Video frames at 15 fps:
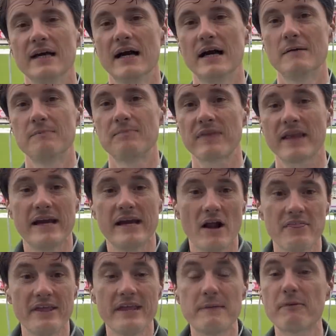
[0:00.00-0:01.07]
I
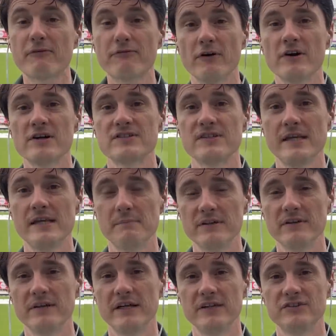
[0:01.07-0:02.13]
think he prefers the
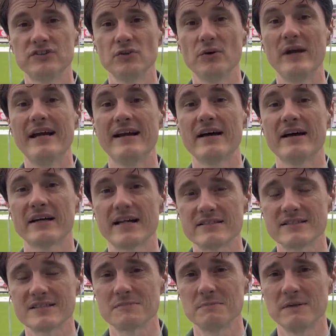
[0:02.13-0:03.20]
ability to hit out
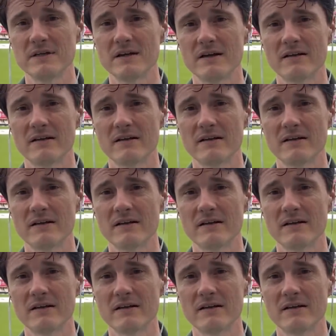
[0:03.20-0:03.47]
against the spinner.